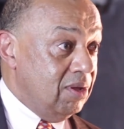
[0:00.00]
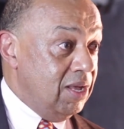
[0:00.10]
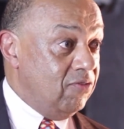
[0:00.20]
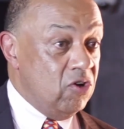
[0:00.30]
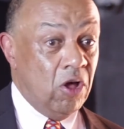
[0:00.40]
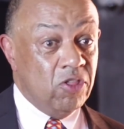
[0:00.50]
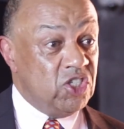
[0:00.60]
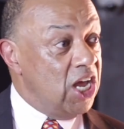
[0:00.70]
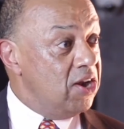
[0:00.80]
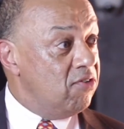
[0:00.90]
If not
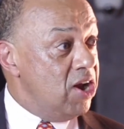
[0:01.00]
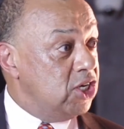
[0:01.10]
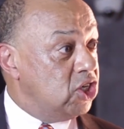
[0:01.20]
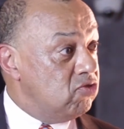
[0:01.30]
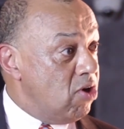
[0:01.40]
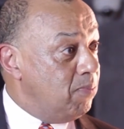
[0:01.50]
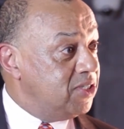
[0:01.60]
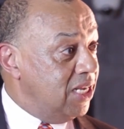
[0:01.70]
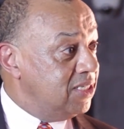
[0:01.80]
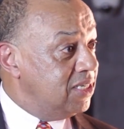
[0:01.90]
the generation
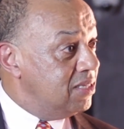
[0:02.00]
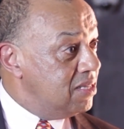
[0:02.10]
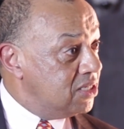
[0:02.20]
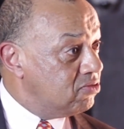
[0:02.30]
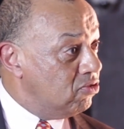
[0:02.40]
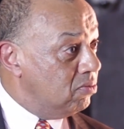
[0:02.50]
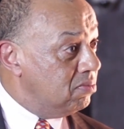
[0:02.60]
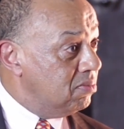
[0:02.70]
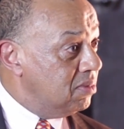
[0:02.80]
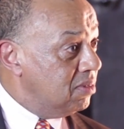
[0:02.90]
represented in this
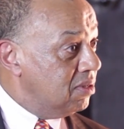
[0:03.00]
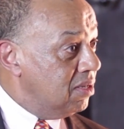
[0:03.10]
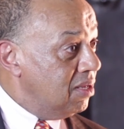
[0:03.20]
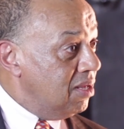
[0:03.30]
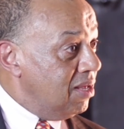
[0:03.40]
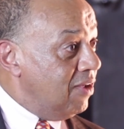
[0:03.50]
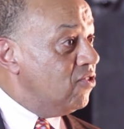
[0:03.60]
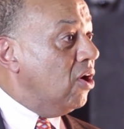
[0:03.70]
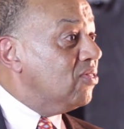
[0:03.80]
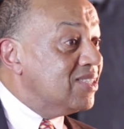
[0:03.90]
room,
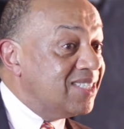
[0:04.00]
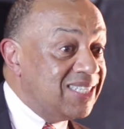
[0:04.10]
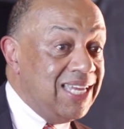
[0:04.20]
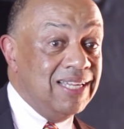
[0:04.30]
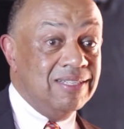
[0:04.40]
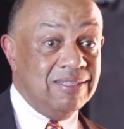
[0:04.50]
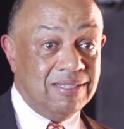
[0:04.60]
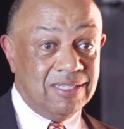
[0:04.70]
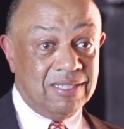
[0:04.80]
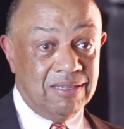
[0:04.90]
if not the
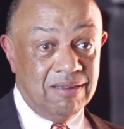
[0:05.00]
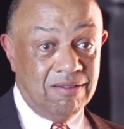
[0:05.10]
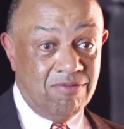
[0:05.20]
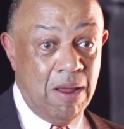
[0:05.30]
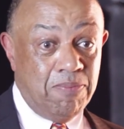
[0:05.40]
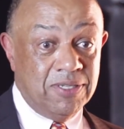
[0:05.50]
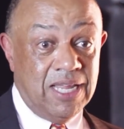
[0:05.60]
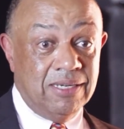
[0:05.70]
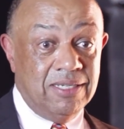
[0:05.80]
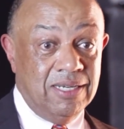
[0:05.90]
skills
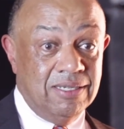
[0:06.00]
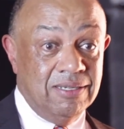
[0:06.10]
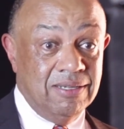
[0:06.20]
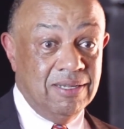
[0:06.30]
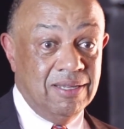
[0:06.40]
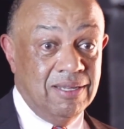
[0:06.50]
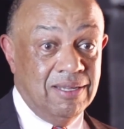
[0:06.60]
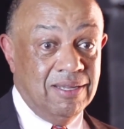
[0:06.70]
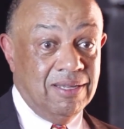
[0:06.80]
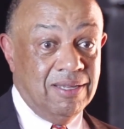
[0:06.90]
represented
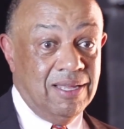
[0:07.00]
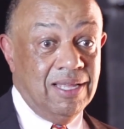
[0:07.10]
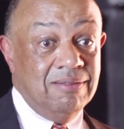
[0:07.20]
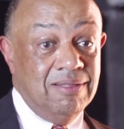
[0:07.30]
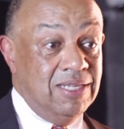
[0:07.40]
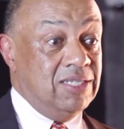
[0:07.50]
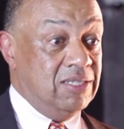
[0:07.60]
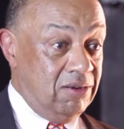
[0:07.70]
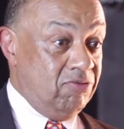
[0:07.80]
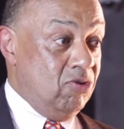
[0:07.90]
in
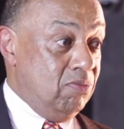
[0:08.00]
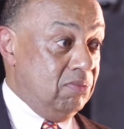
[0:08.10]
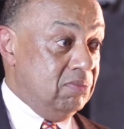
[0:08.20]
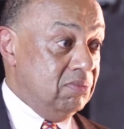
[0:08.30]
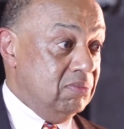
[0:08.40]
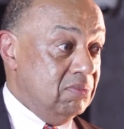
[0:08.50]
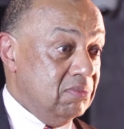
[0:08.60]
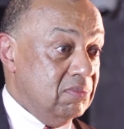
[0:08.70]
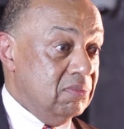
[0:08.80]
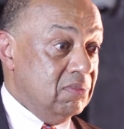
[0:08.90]
this room,
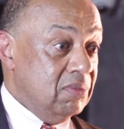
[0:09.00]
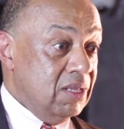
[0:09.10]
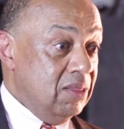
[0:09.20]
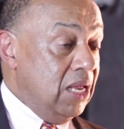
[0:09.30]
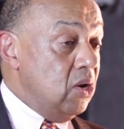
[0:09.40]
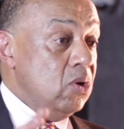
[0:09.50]
then